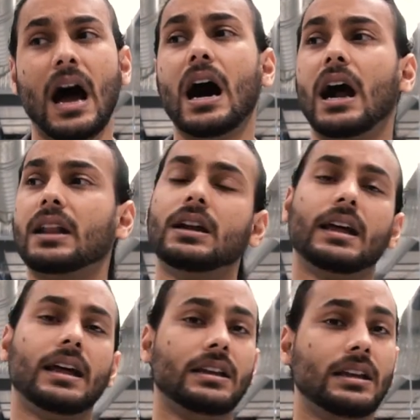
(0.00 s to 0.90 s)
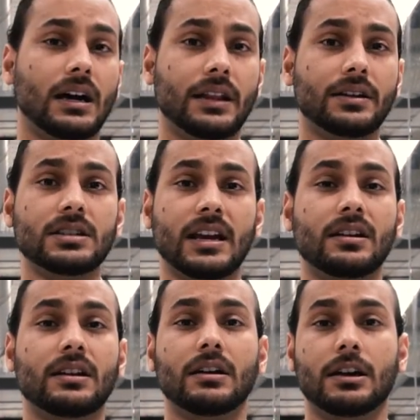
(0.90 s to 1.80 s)
Are there any other
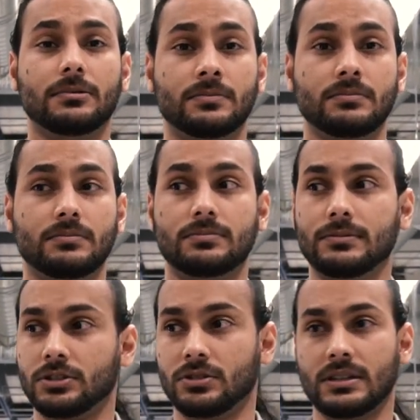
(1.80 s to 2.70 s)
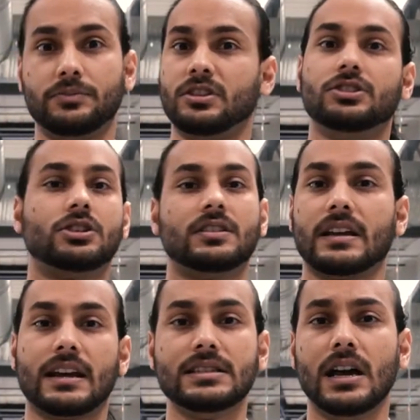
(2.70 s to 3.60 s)
10 tips and tricks
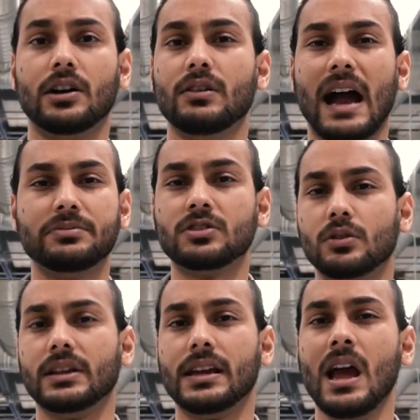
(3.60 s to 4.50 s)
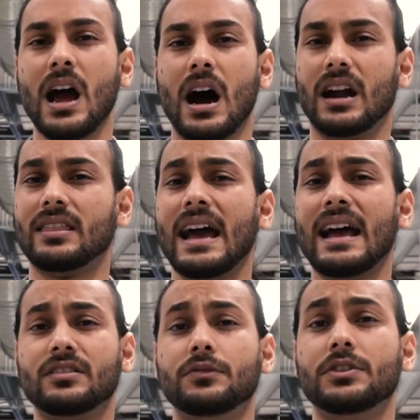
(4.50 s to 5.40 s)
that I can tell you? Absolutely. Are they
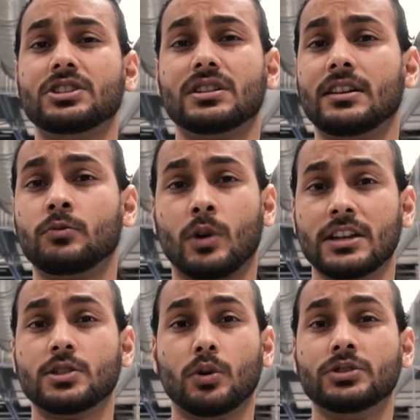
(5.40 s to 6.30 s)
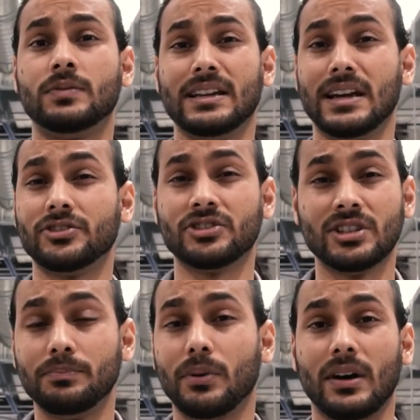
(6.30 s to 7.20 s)
as efficient as what I told you right now,
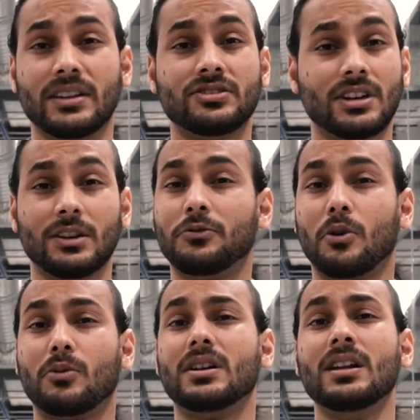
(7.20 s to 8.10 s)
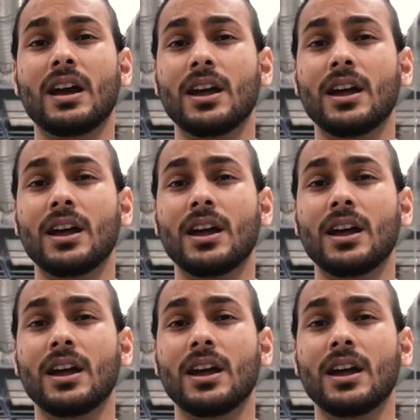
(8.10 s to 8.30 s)
simple and straightforward?